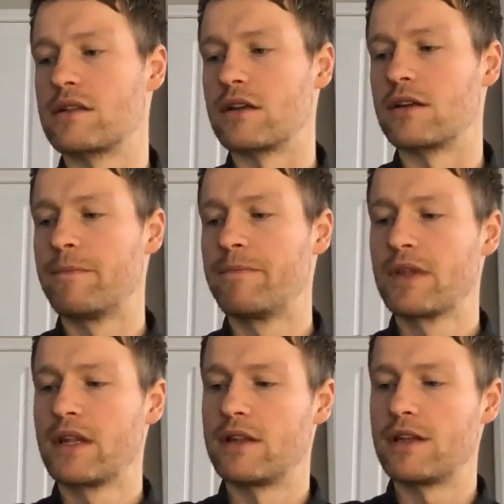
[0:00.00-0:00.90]
that
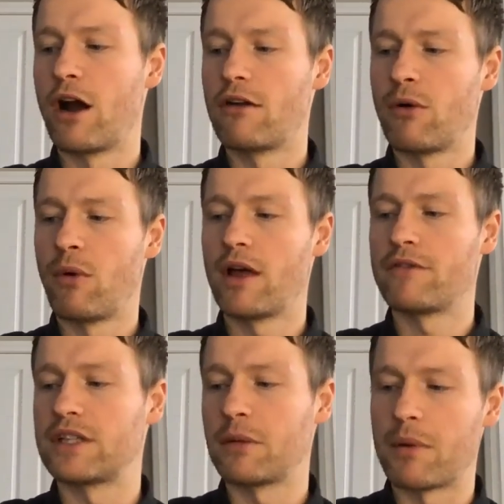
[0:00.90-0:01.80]
the ROI
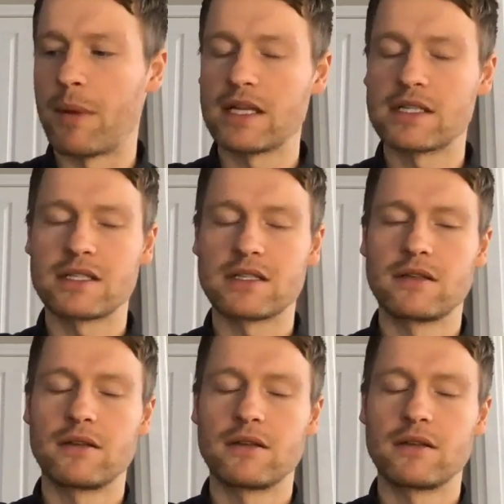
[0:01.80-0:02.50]
of a WMS,